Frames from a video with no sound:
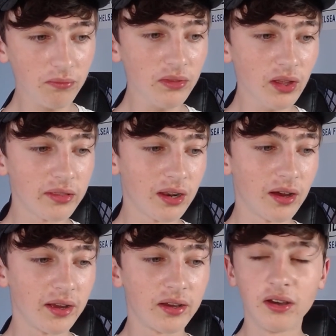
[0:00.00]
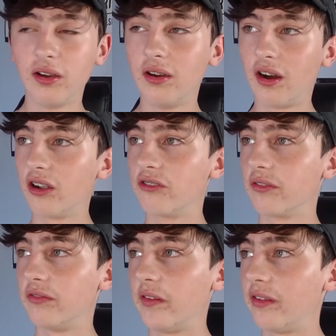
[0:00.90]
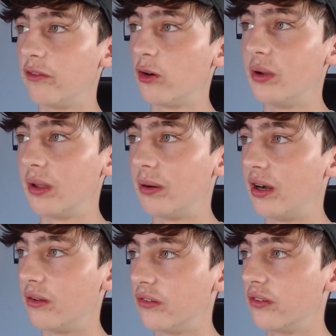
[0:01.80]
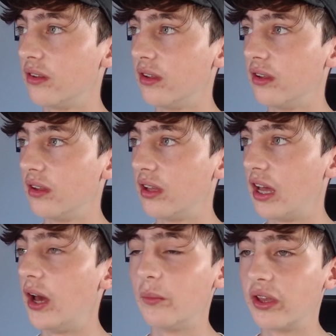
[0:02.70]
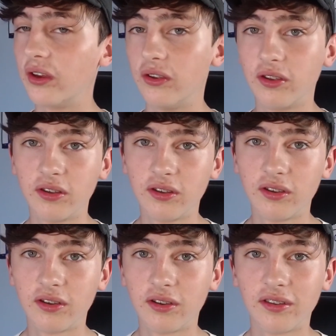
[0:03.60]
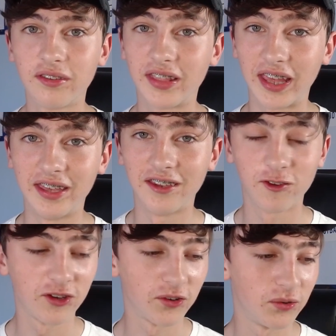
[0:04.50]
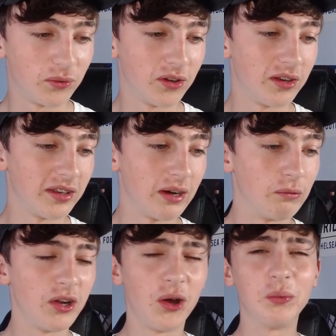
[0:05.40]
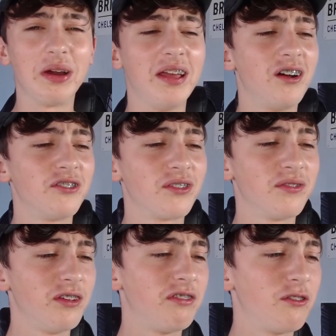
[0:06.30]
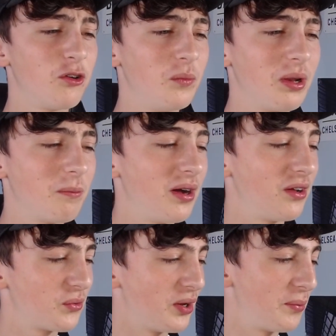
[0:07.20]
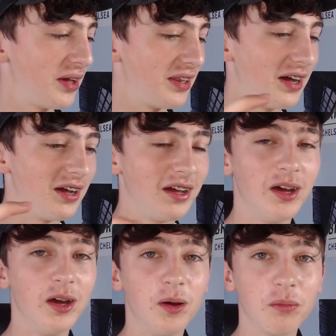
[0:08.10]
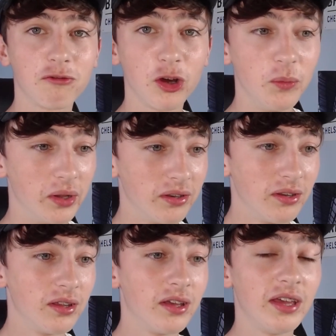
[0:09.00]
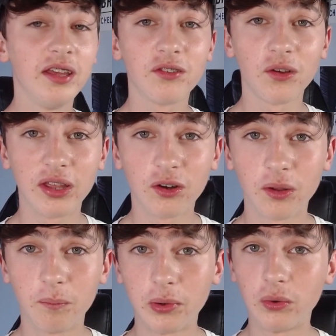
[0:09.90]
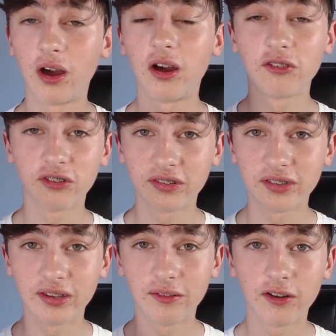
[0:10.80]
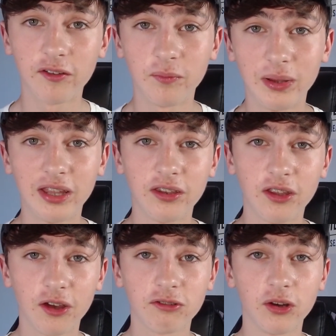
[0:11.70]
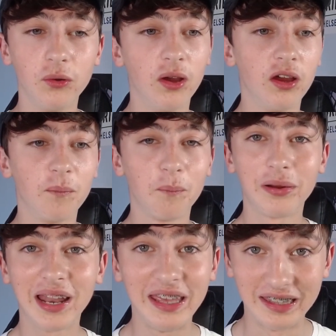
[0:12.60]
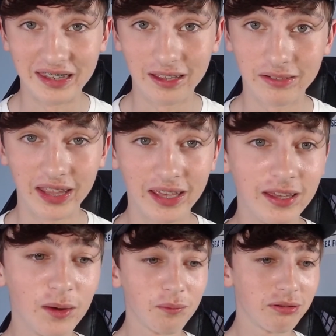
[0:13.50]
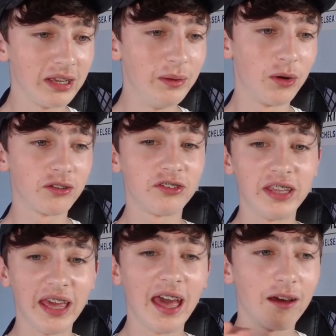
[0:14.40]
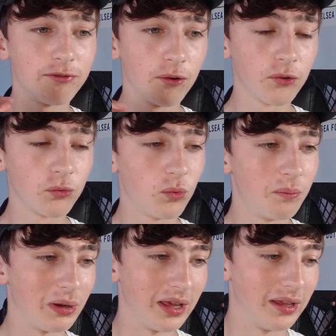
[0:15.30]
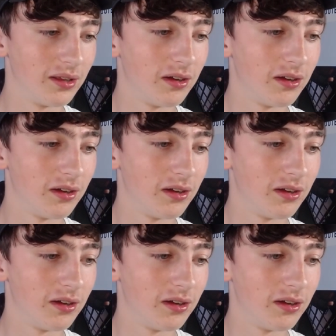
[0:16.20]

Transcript: They're like £154 million, and we're good. Thinking that Chelsea would turn it down. No way, £154 million, we're not paying that. But Roman, he's only gone and bought a €175 million plane the other day. Pretty much the Air Force One plane.